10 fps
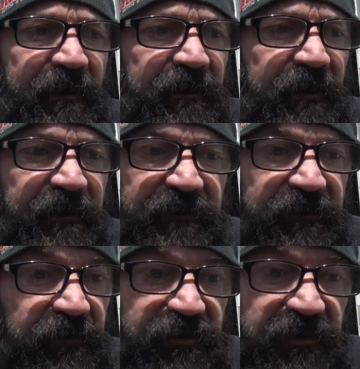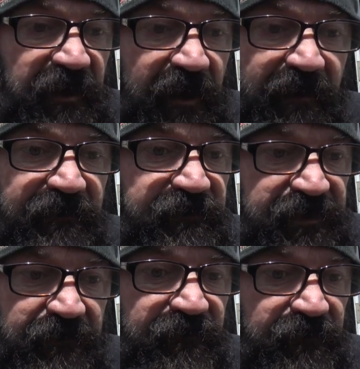And you should have
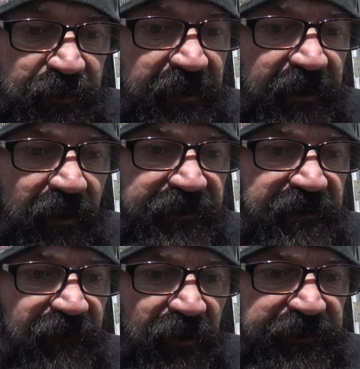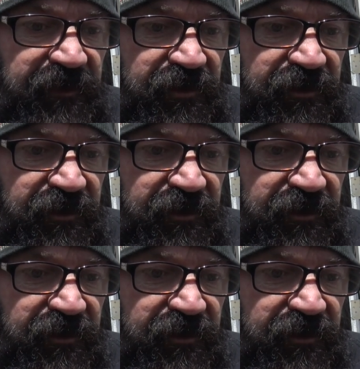some pretty healthy voltage.